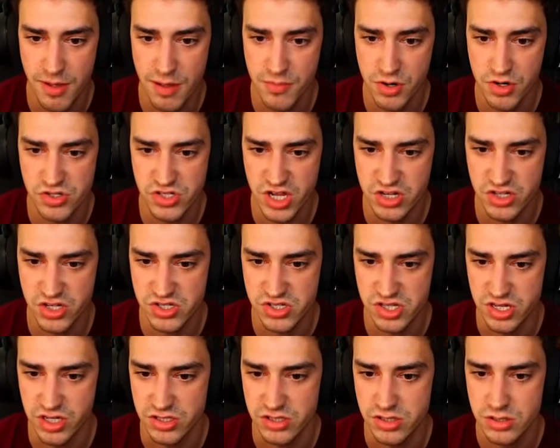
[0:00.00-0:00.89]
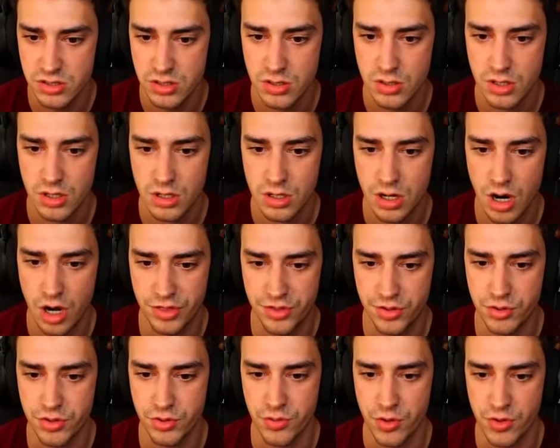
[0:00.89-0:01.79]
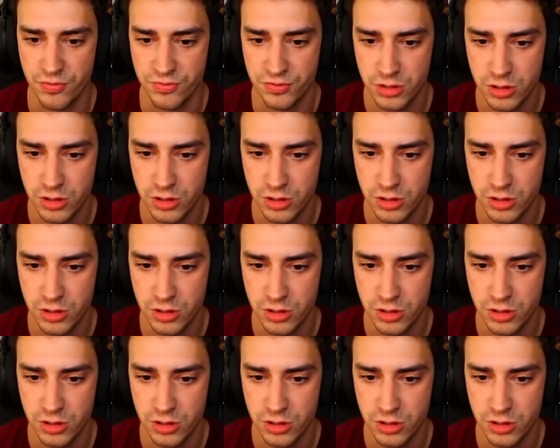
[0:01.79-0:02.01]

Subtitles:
memorization skills are through the roof.